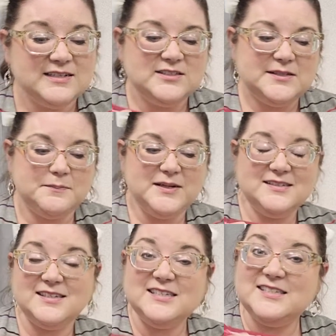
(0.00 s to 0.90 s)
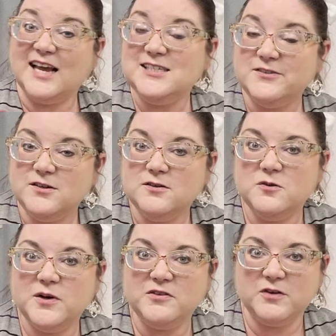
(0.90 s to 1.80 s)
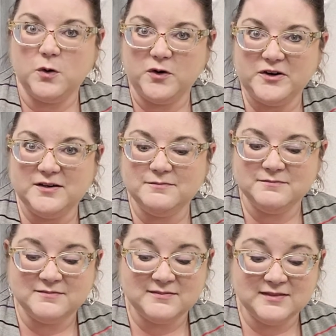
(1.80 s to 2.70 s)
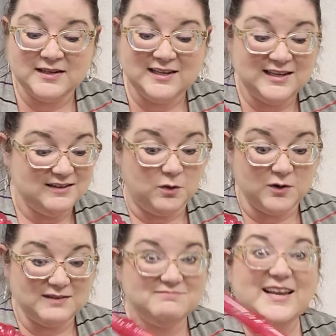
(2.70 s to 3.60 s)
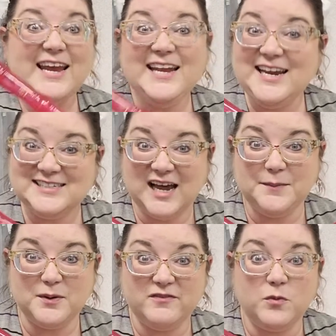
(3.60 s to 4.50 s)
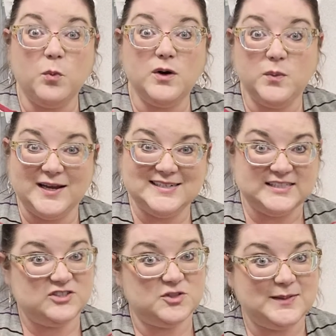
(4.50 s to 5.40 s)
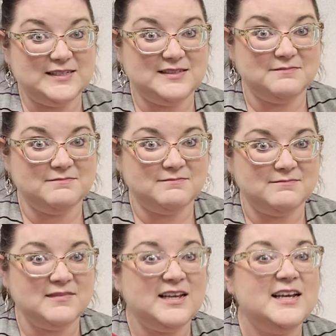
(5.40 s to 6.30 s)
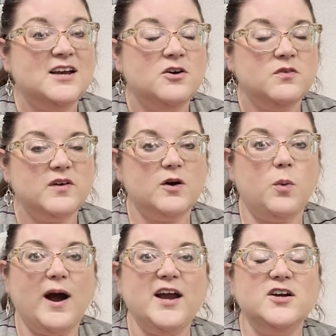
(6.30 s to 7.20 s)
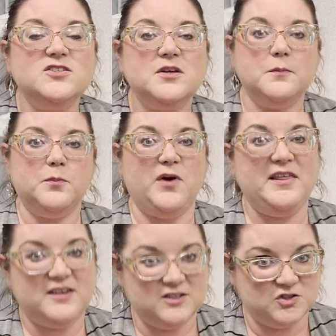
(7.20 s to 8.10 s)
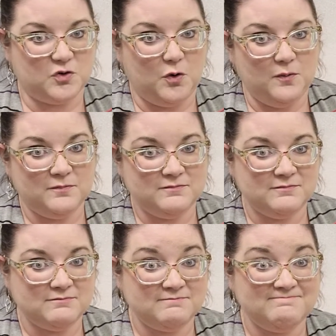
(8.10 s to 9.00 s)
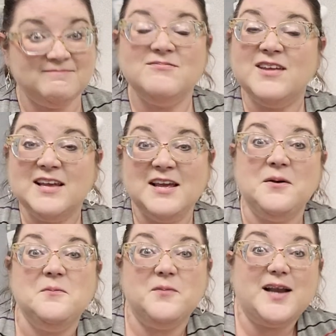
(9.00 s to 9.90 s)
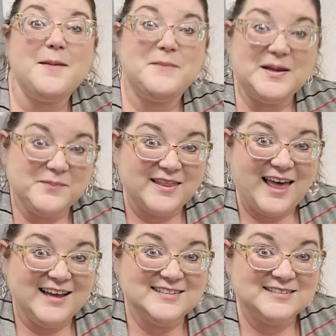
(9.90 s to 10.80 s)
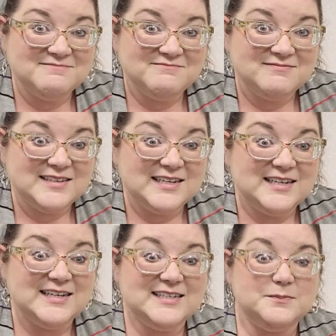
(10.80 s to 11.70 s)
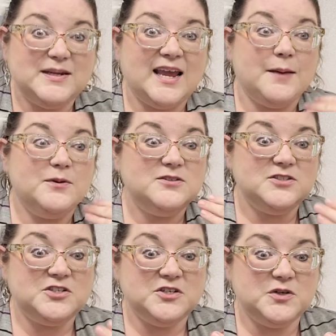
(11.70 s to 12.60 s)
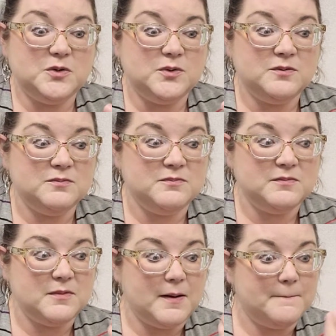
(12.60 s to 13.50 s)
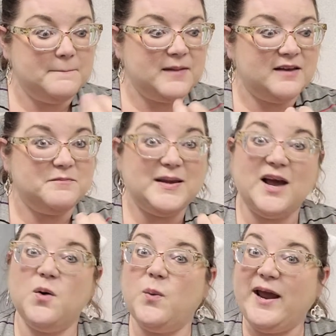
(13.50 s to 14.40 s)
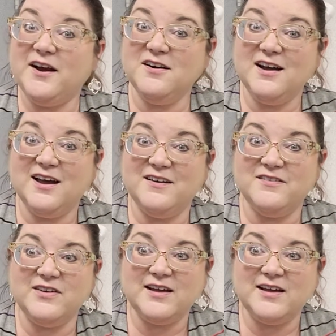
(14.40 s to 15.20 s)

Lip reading: to be successful with recorder, or any type of woodwind instrument, requires breath control. What I mean by that is being able to be aware of